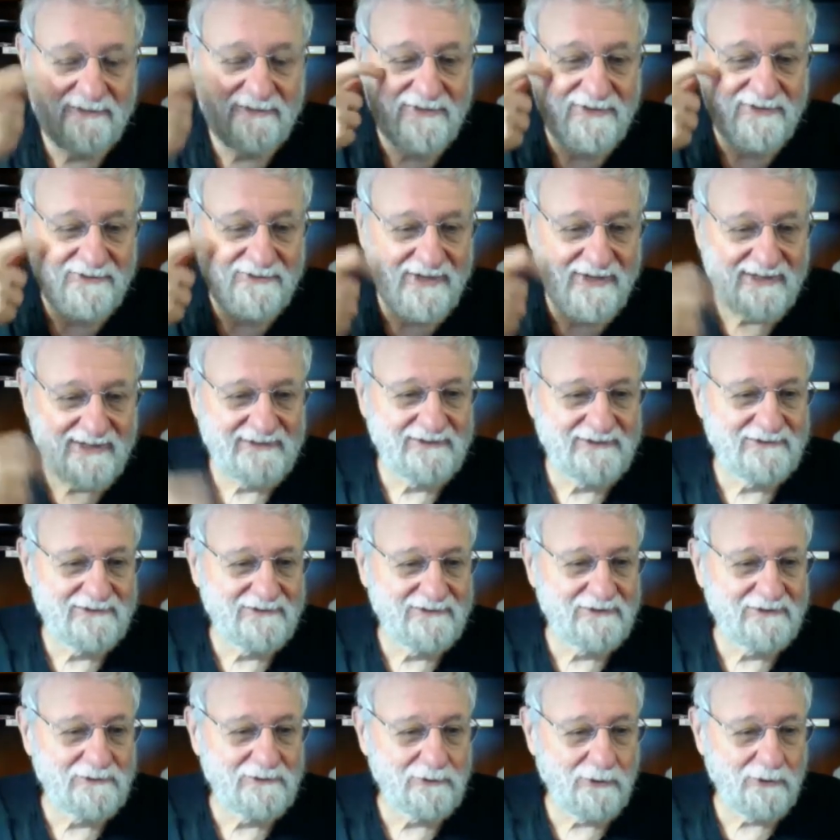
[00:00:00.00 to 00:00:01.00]
If I
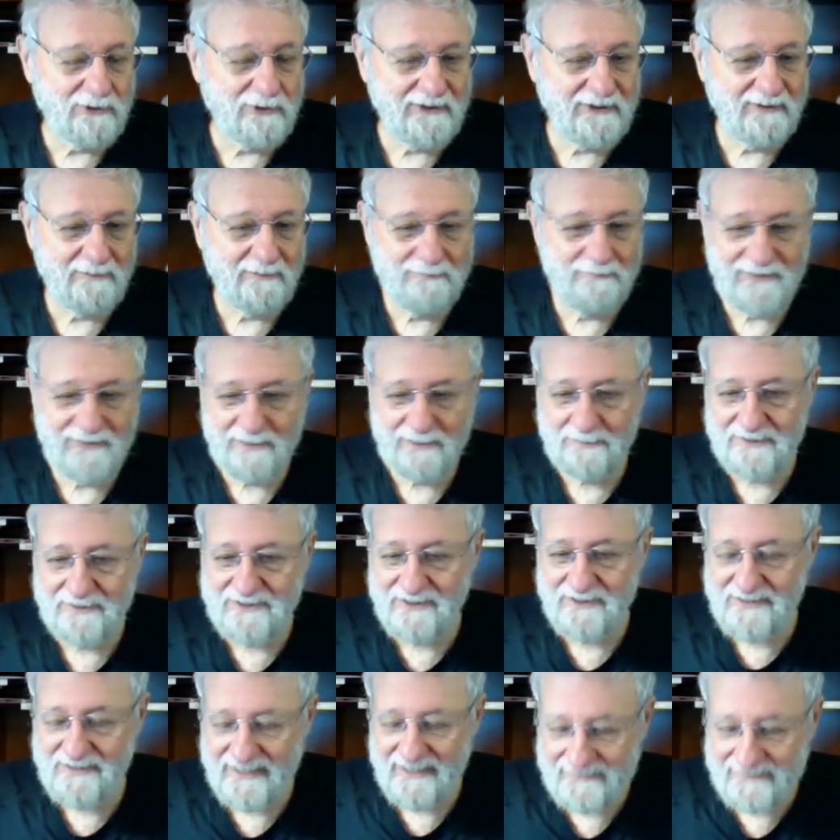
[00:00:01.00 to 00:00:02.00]
draw a big
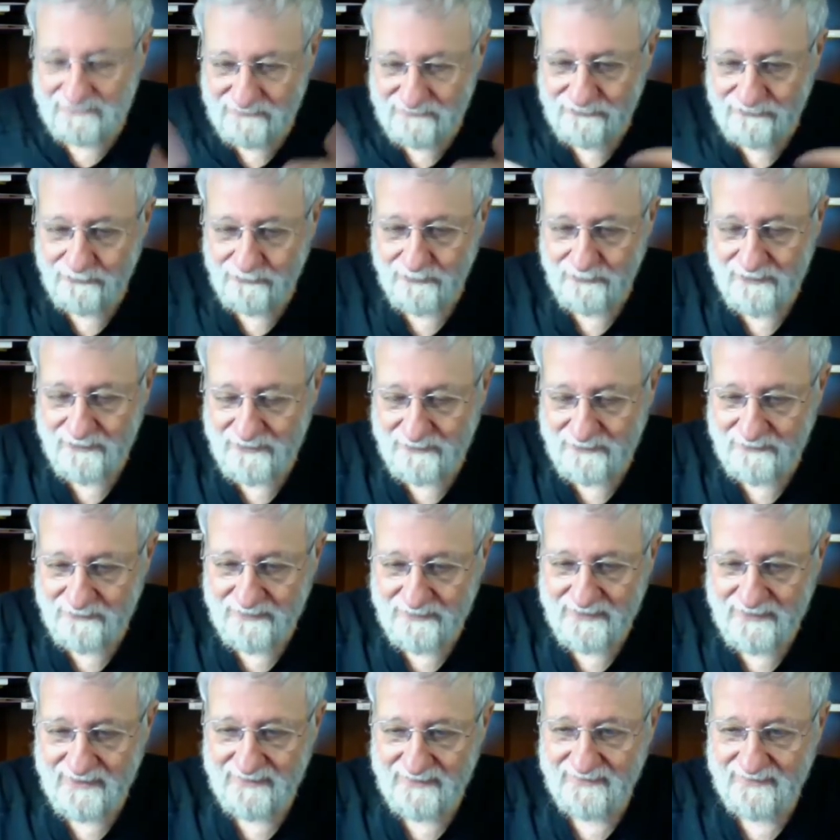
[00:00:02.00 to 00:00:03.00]
presentation for
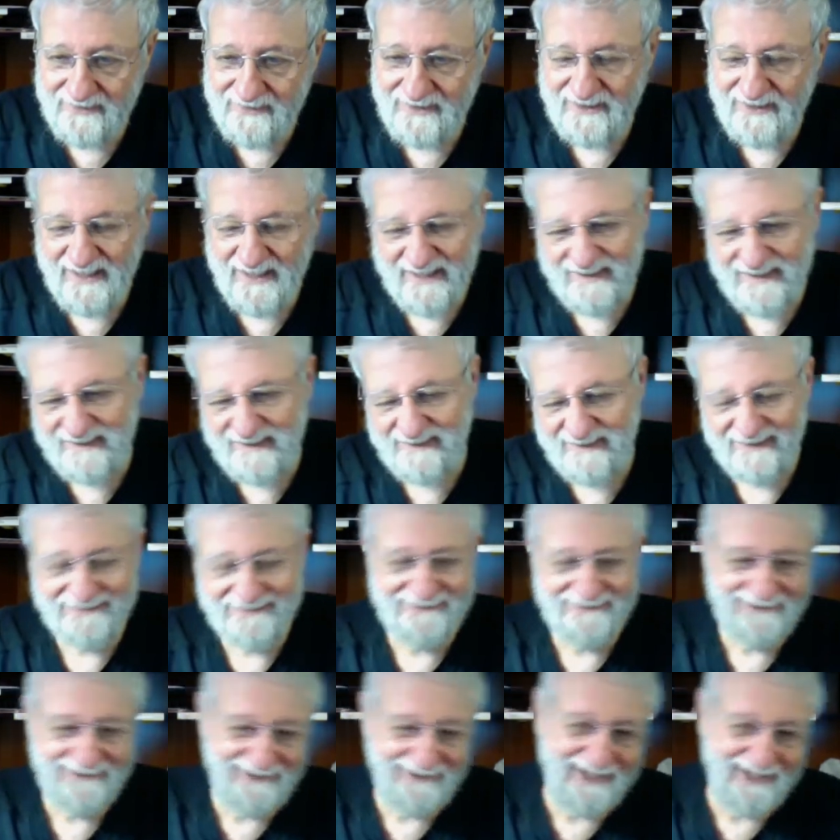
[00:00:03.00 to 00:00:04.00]
you and the client
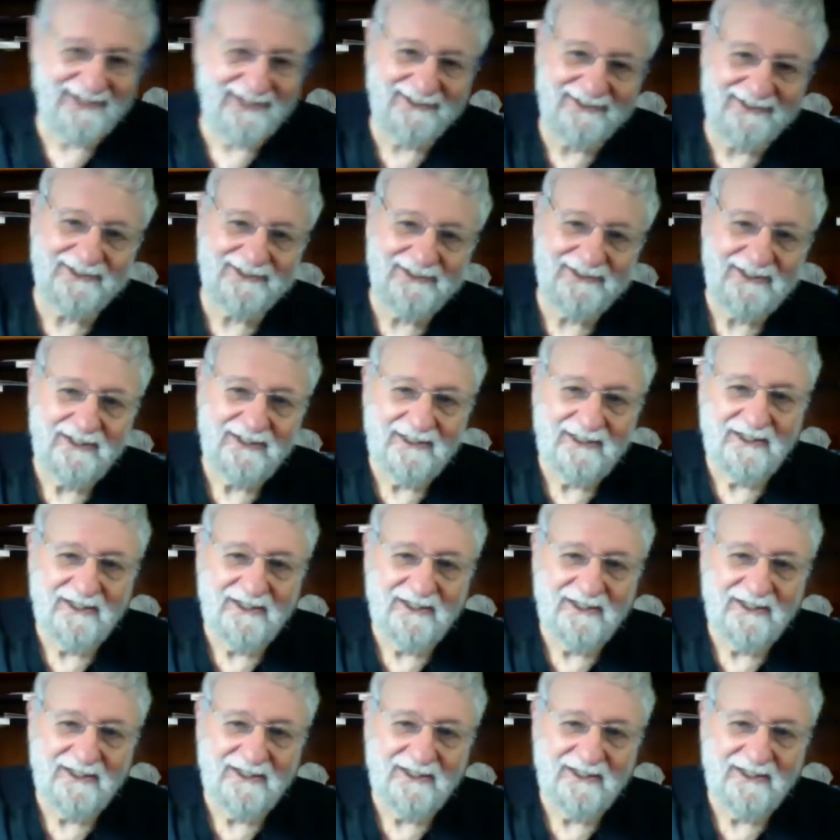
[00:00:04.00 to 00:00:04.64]
doesn't like it,